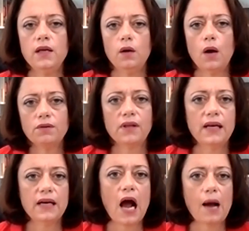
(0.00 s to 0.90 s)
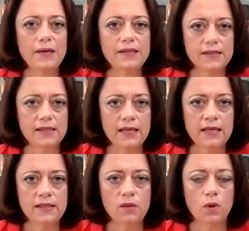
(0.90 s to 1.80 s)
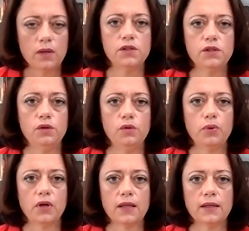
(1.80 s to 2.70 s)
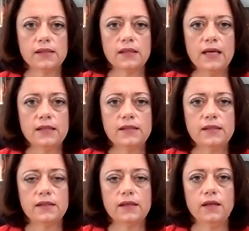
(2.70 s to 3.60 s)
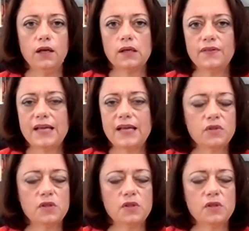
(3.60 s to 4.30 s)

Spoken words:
unrelated hobbies is an easy one to put on this list. It's taking up